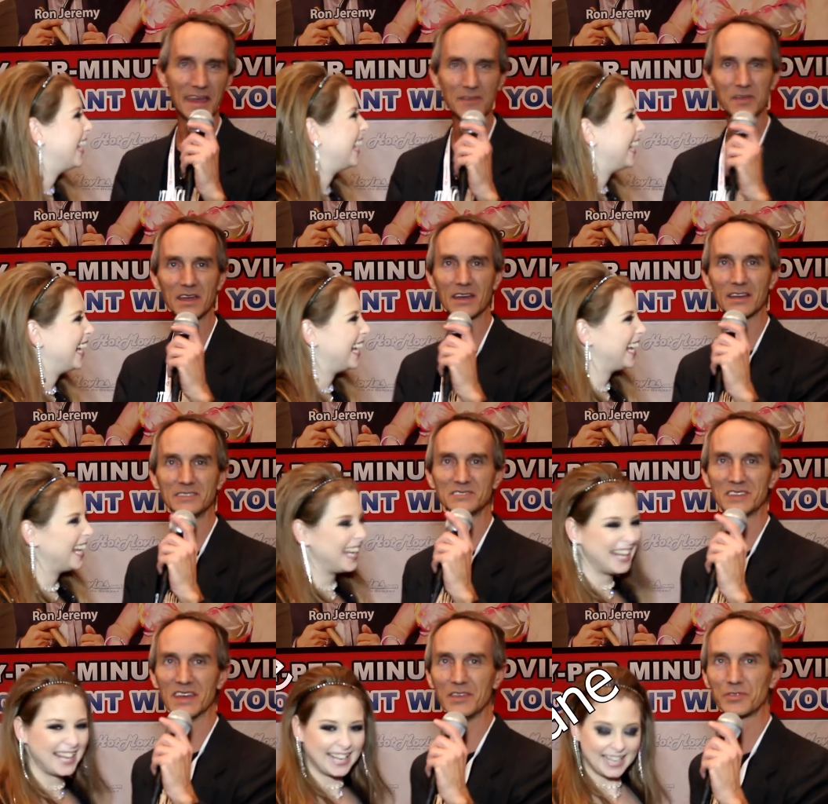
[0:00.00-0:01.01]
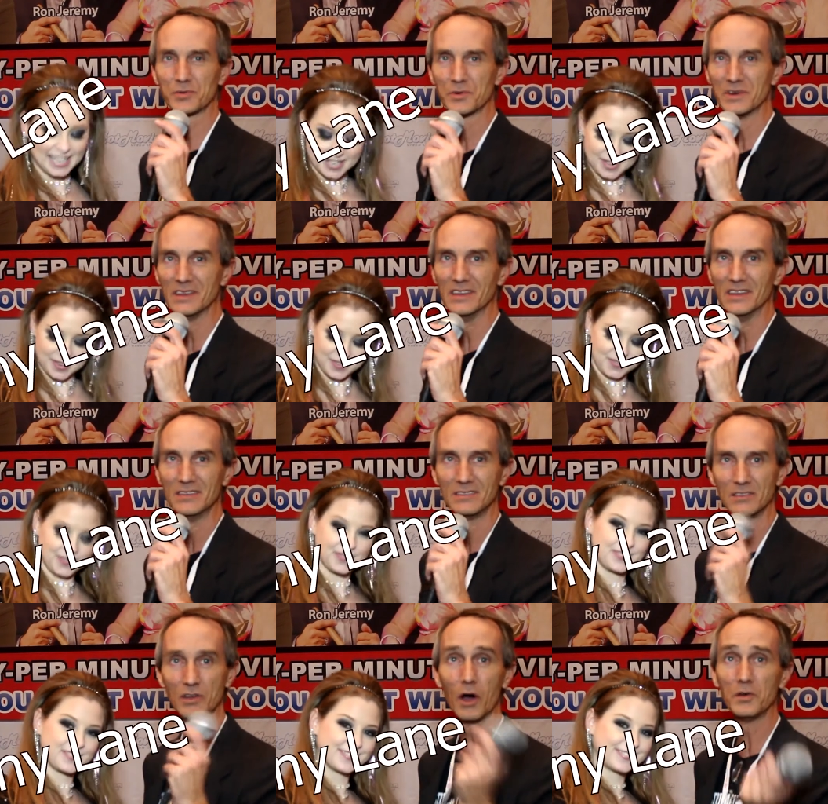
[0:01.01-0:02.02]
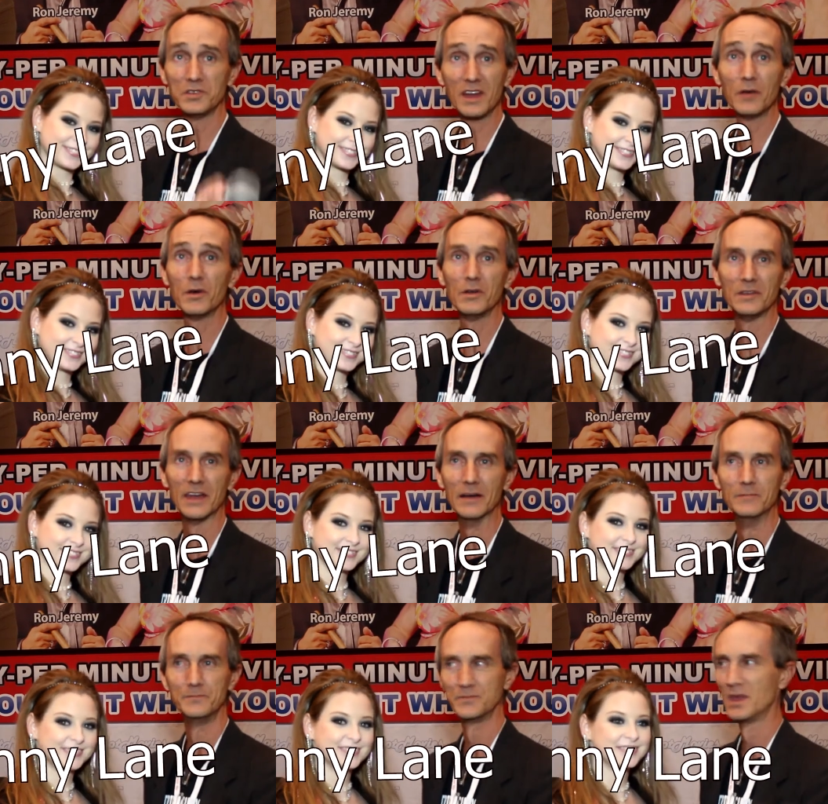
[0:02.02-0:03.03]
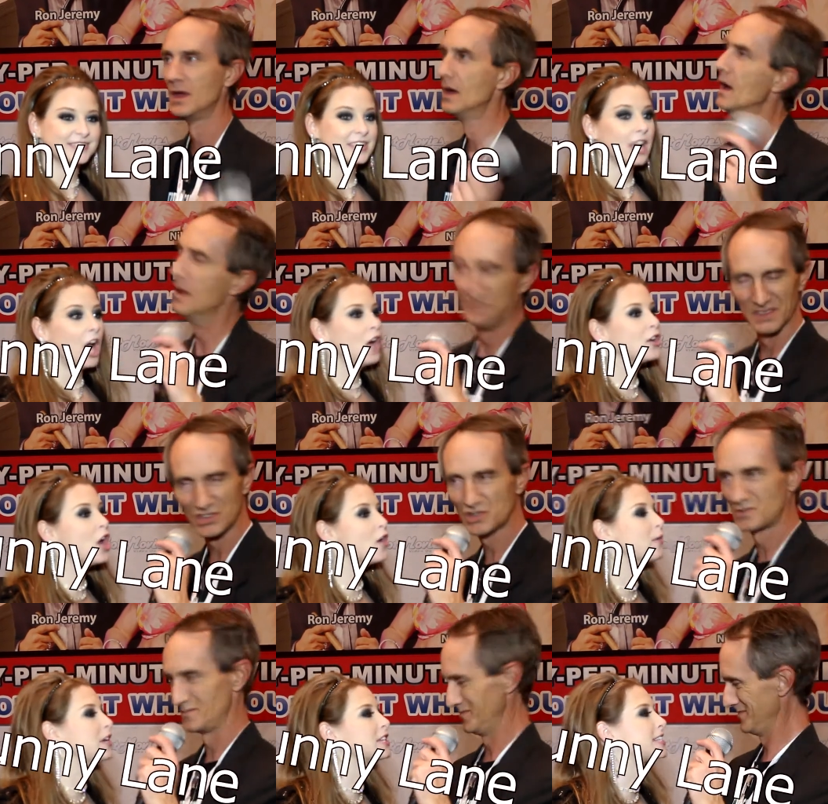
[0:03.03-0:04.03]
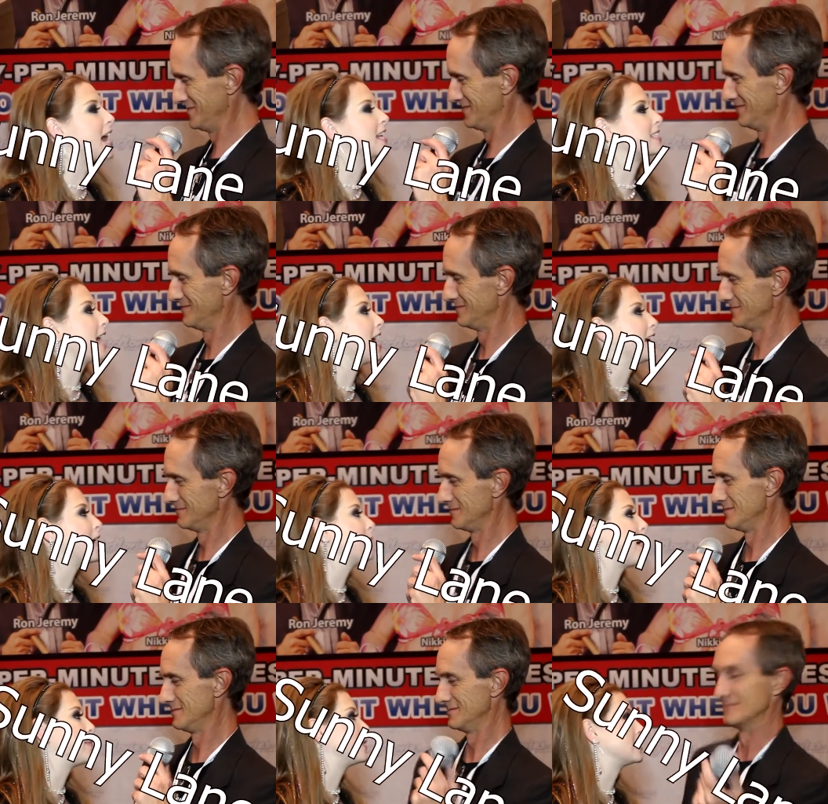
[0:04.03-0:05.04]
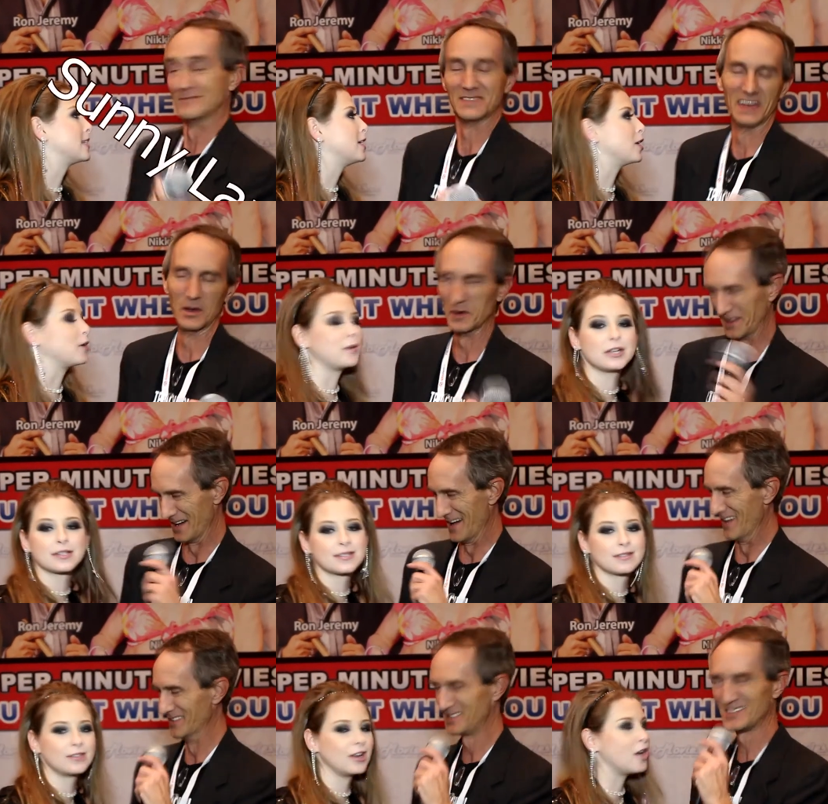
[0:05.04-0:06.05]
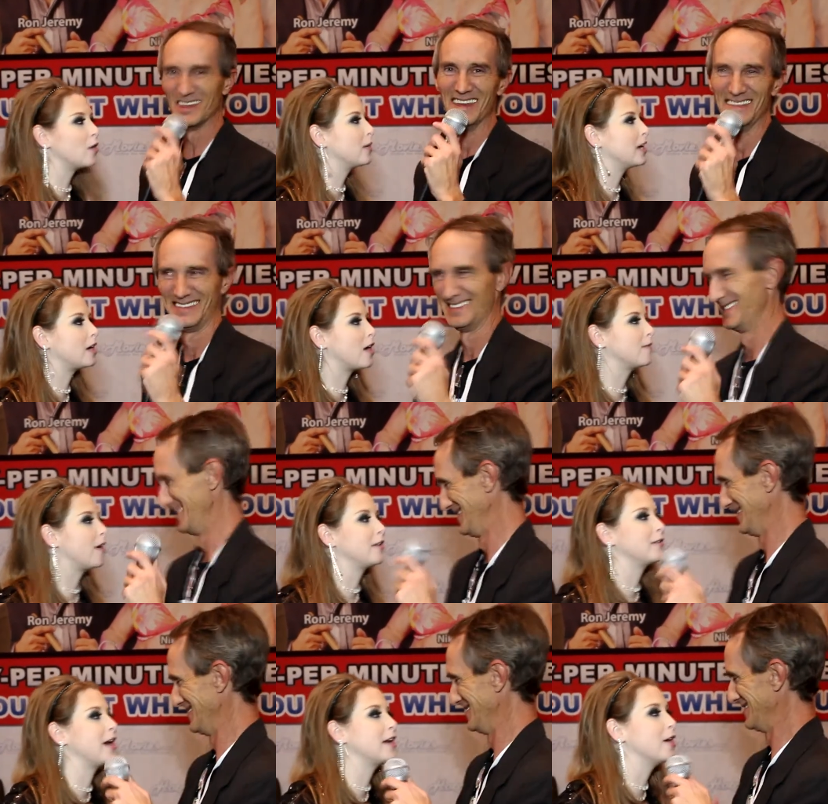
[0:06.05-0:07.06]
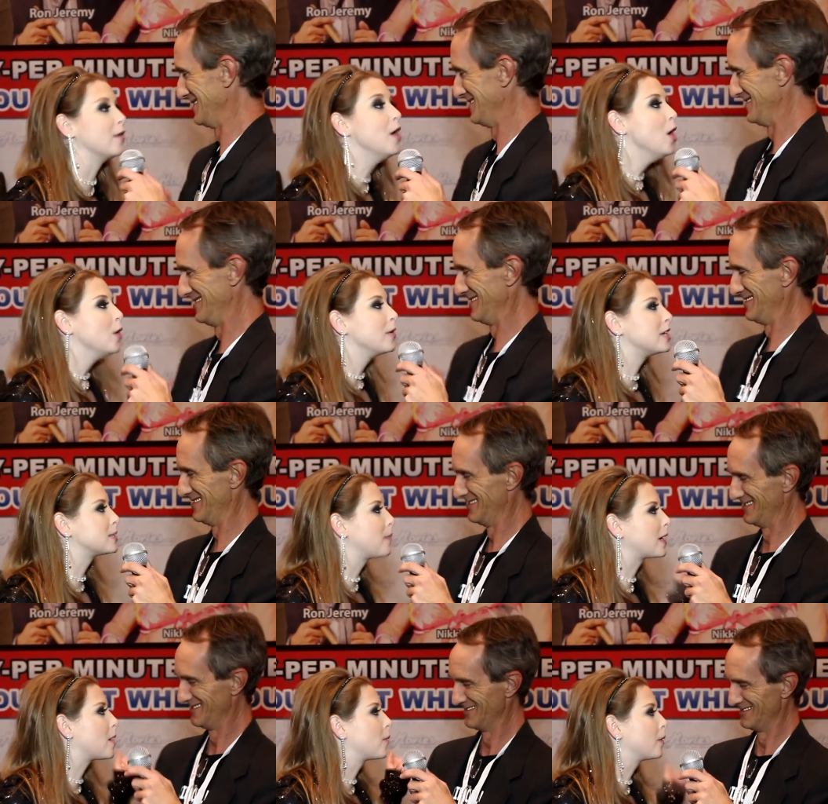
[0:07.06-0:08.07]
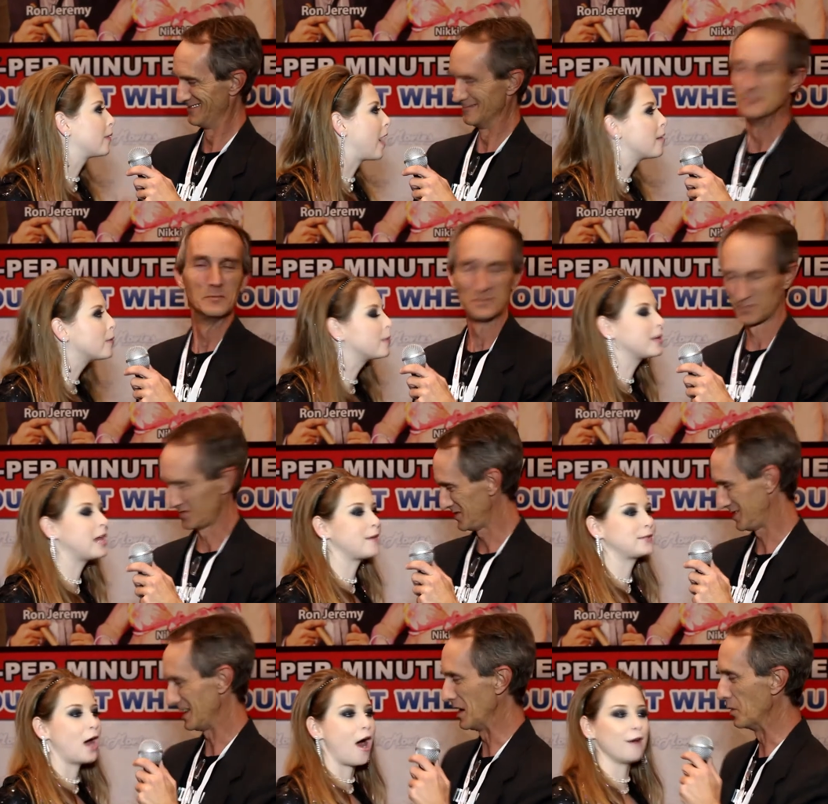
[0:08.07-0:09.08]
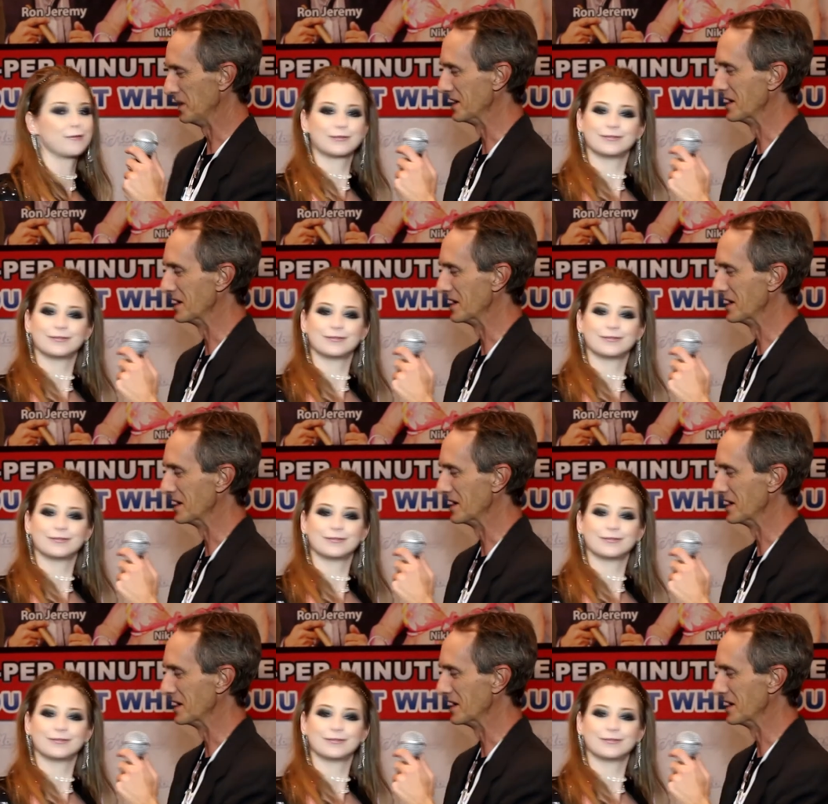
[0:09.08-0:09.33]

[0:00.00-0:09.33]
Speaker 1: AVN day three. Oh
Speaker 2: no, we just got excited. I'm happy. There we go. on the right note. We just pick up where we're right where we left off. There
Speaker 1: we